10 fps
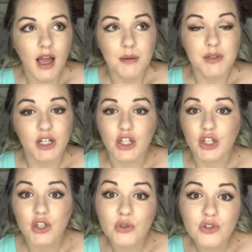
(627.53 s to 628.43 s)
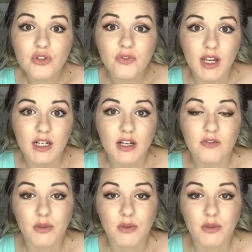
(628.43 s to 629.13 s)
I'm not a huge fan of.